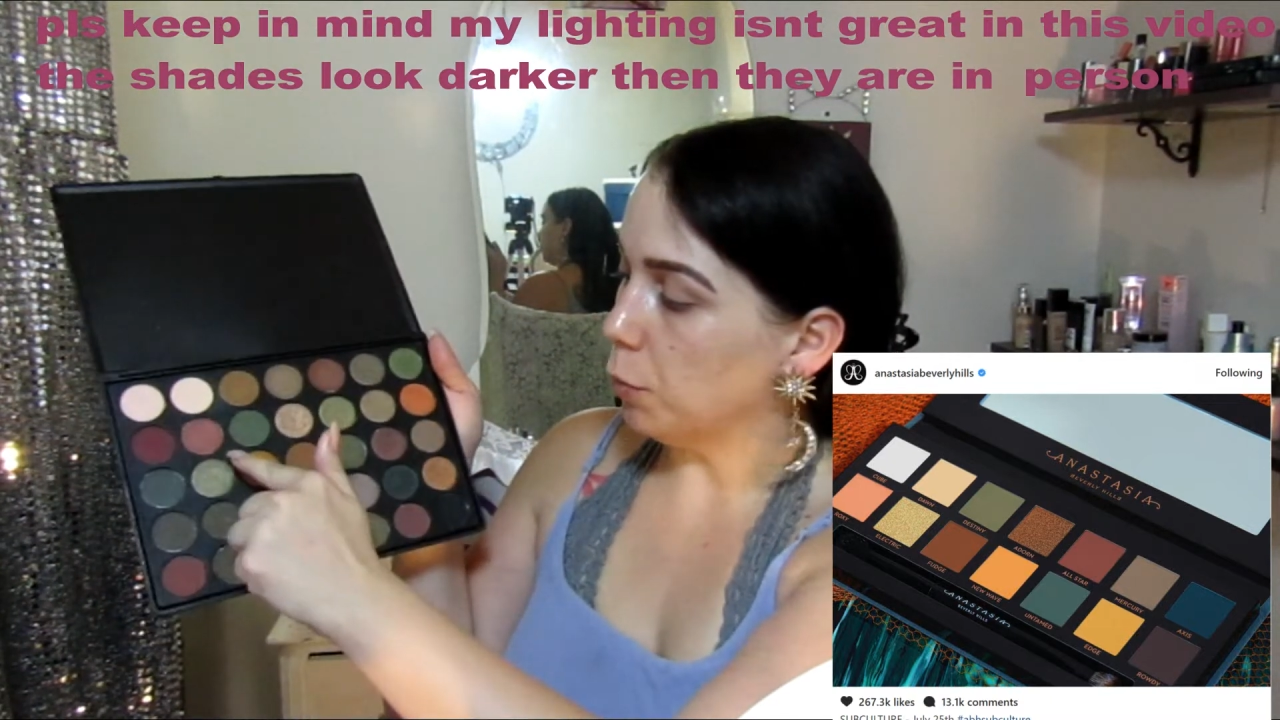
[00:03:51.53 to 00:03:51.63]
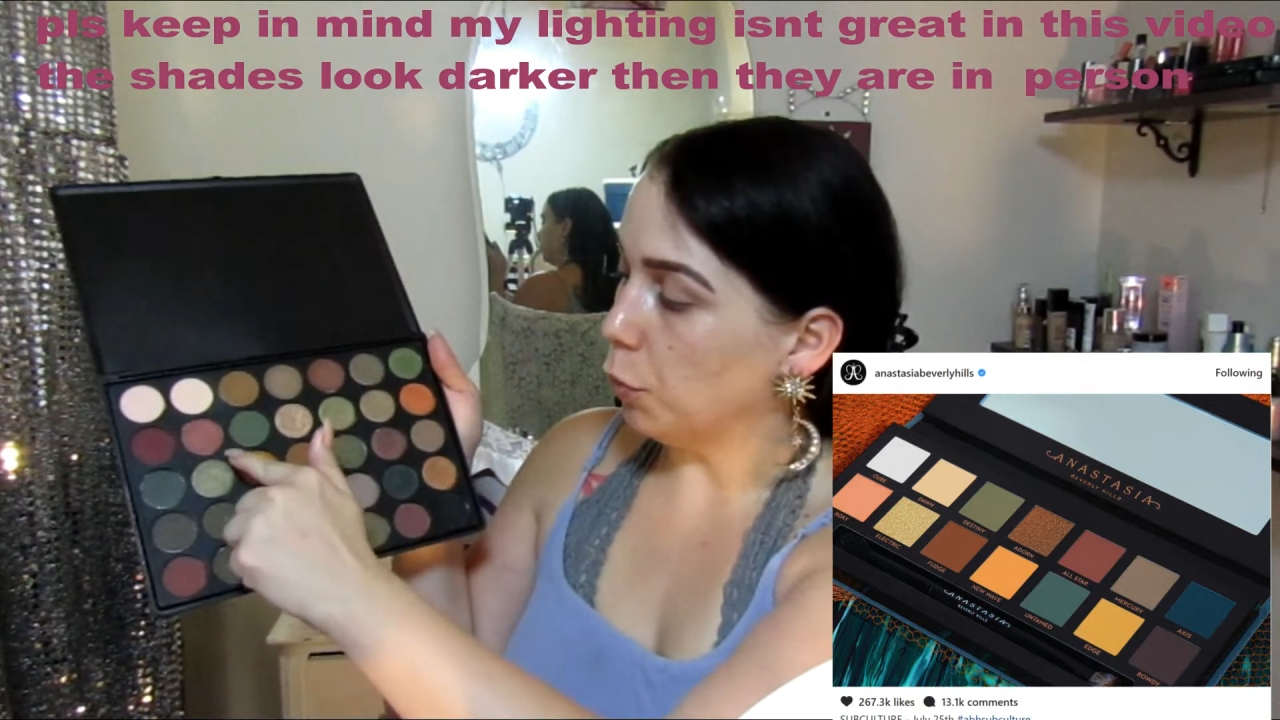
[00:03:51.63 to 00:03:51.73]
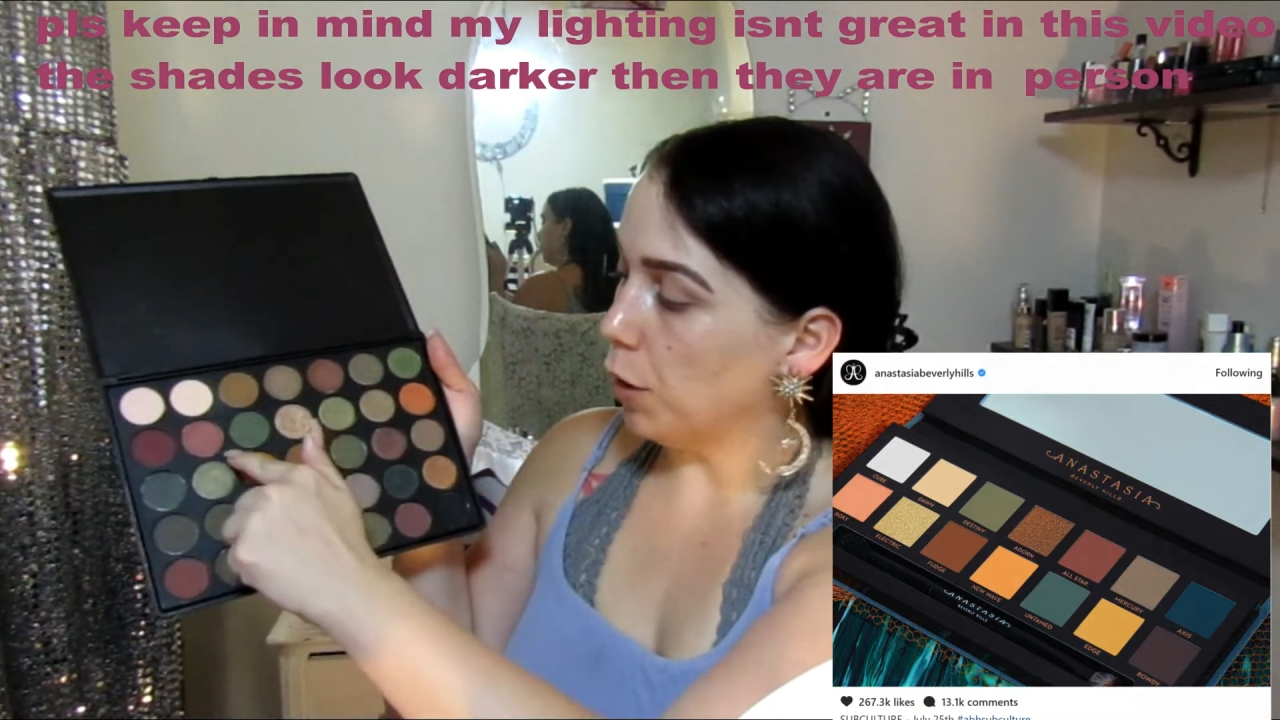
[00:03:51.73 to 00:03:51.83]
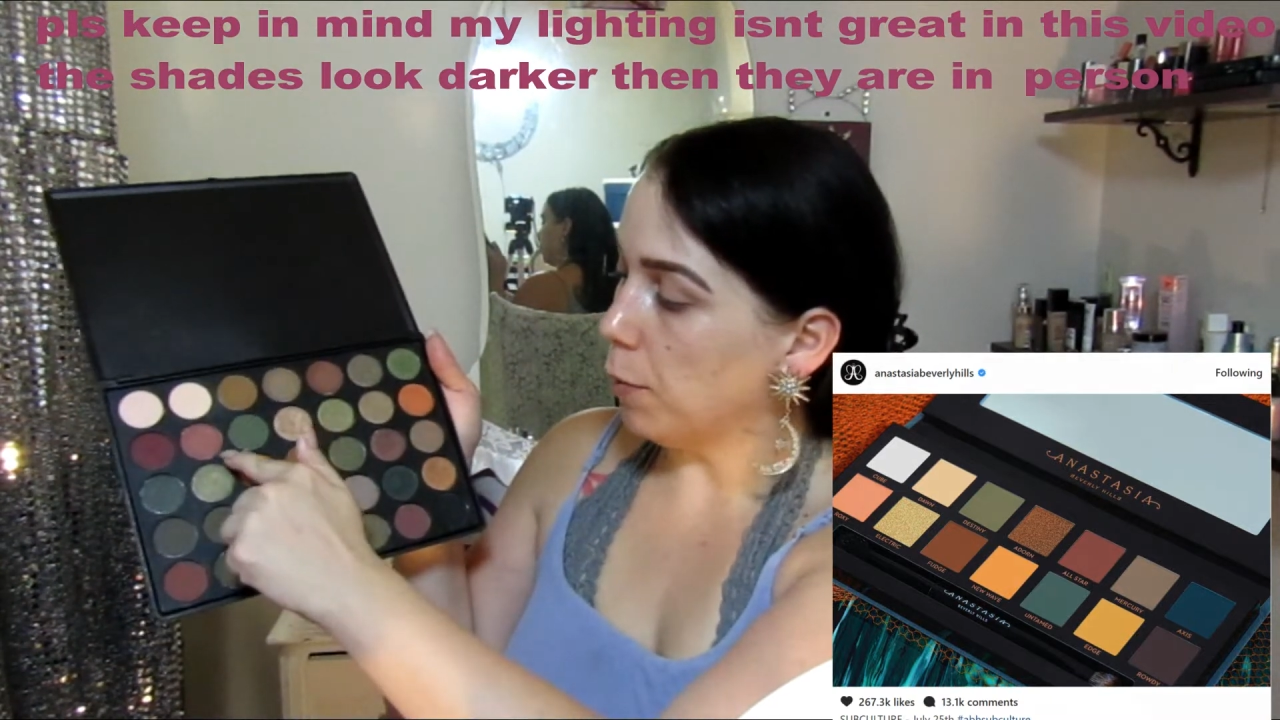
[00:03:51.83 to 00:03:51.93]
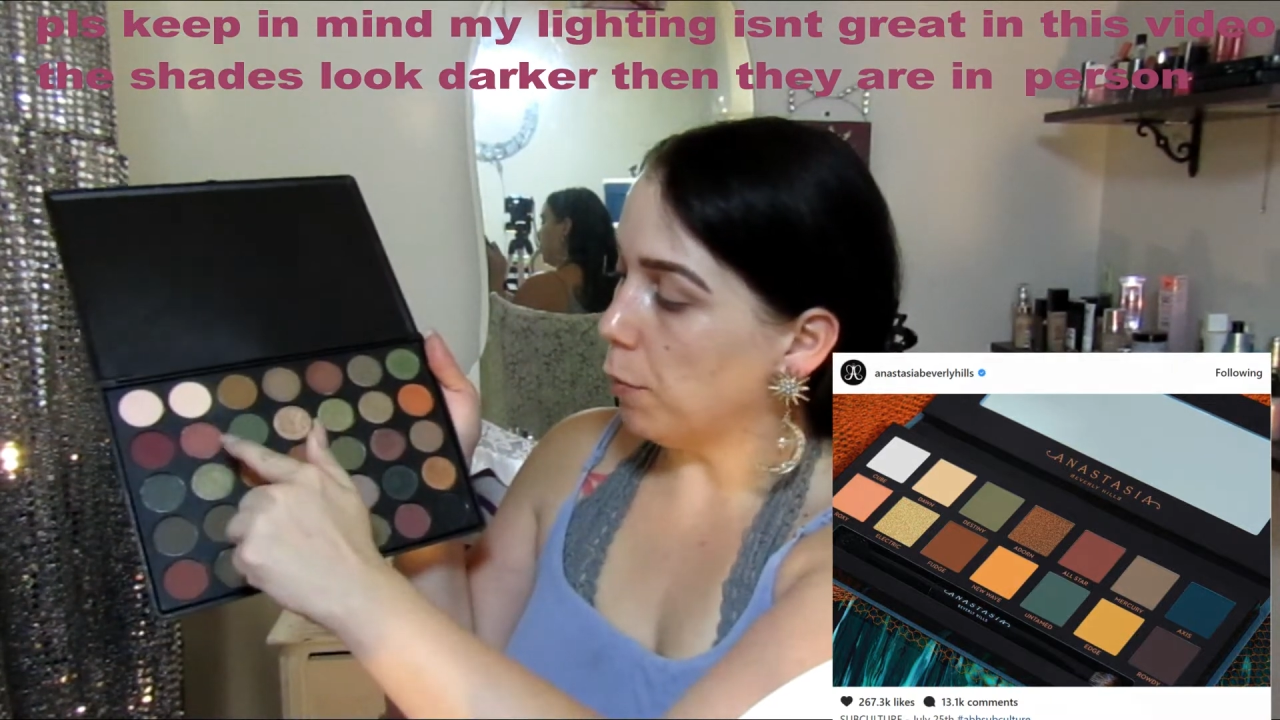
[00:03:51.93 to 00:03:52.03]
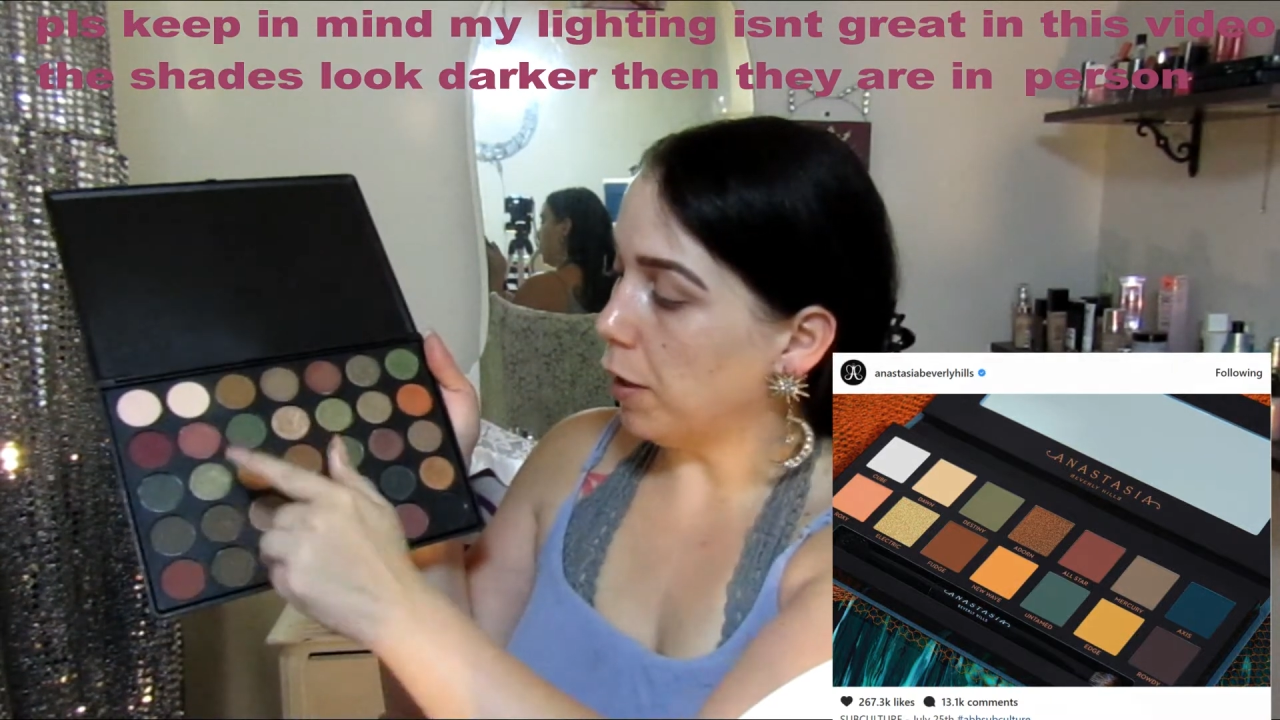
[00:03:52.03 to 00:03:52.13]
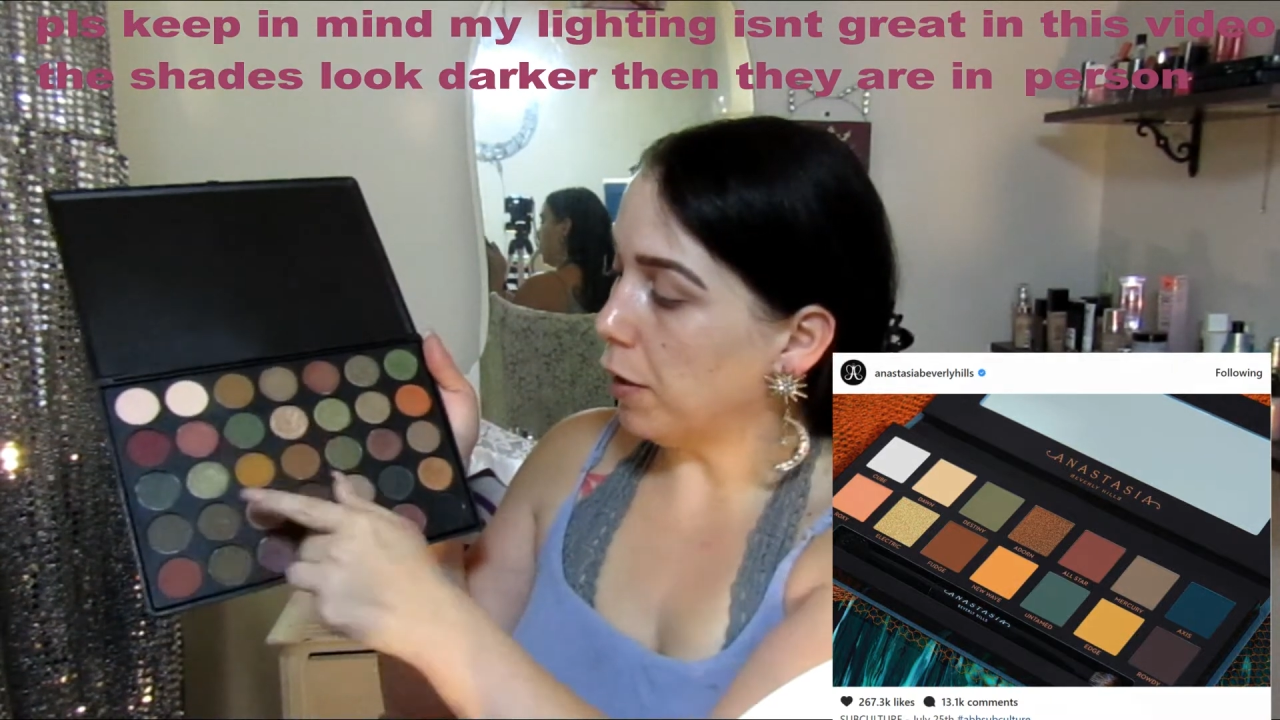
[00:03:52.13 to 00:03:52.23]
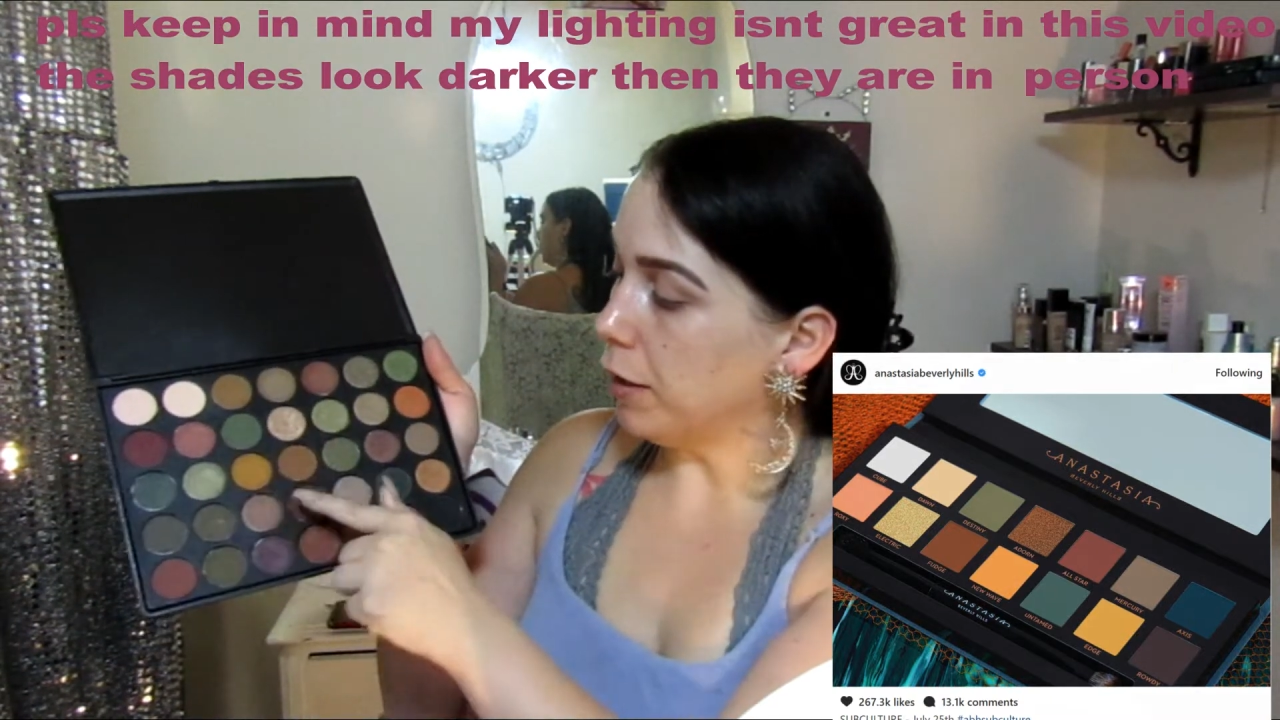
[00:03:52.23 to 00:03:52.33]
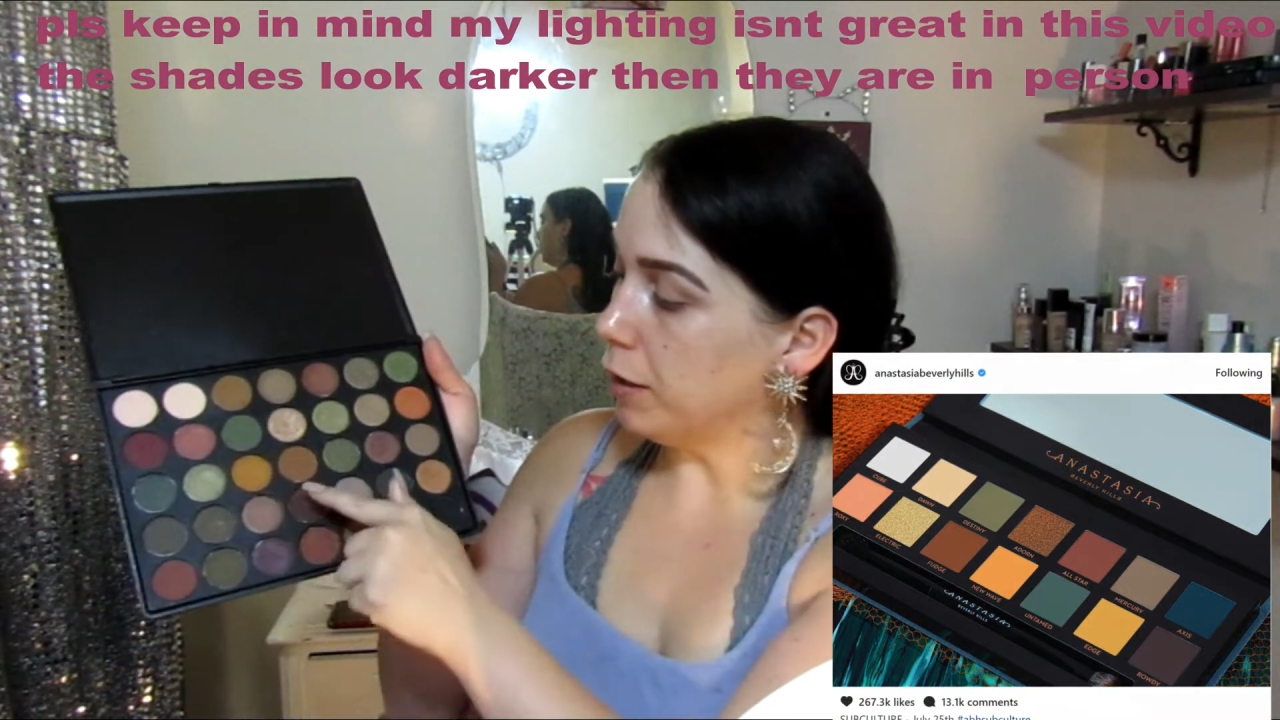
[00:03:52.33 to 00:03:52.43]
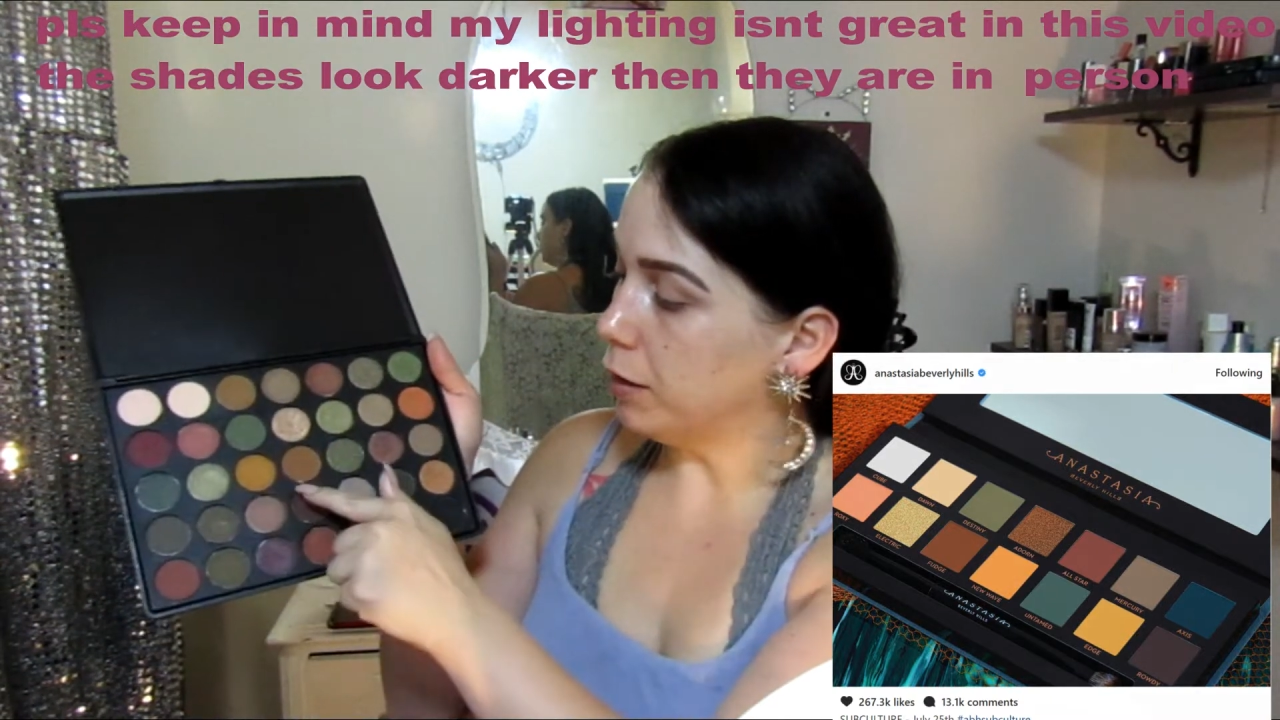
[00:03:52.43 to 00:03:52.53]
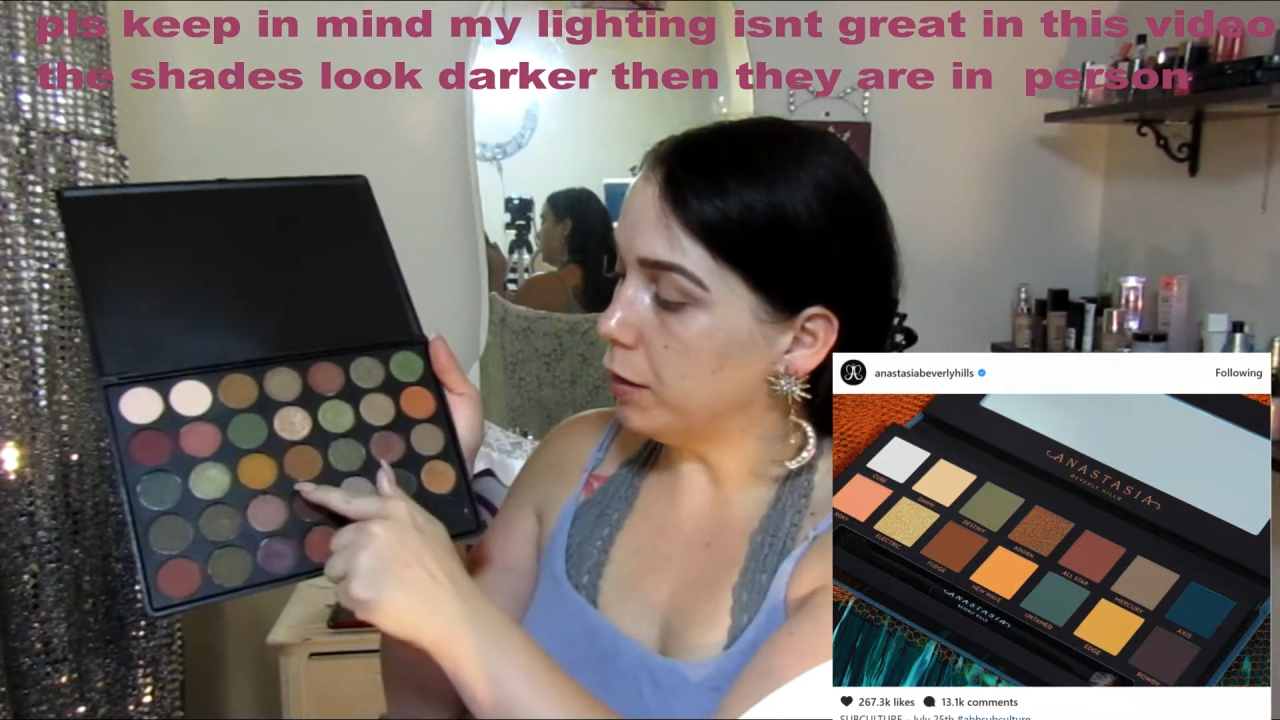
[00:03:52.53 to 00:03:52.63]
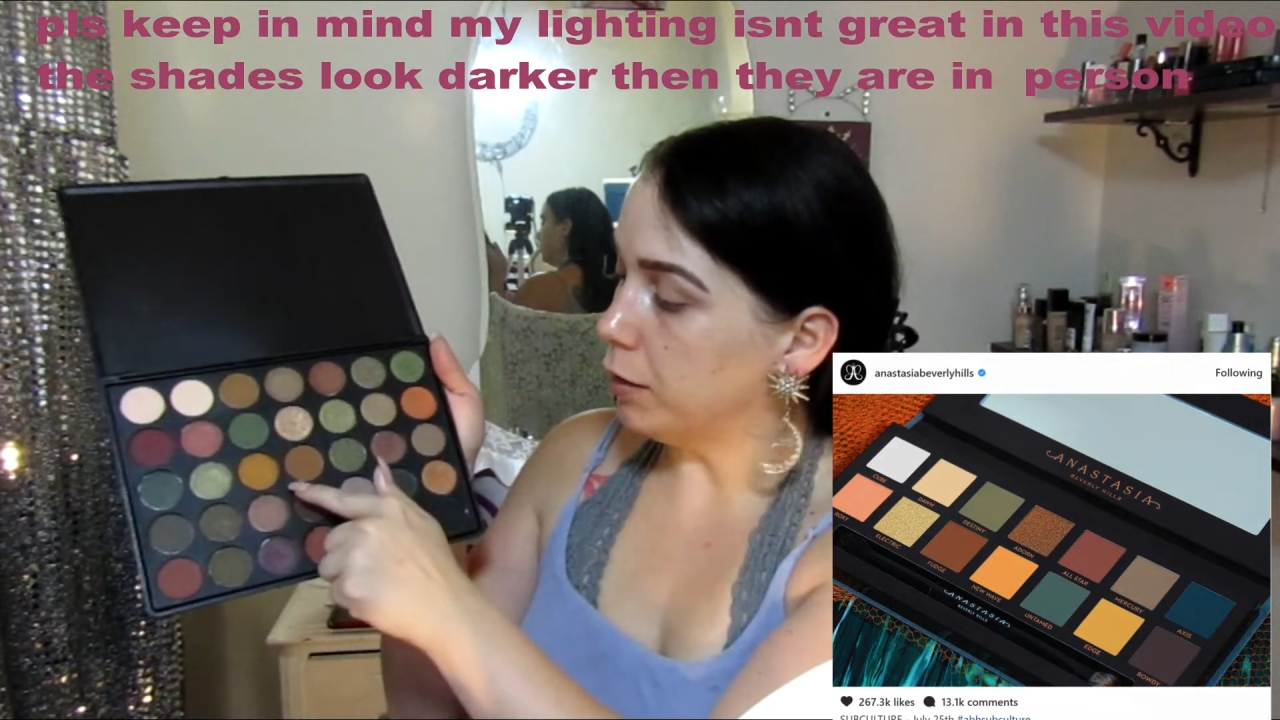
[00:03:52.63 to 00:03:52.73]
cranberries,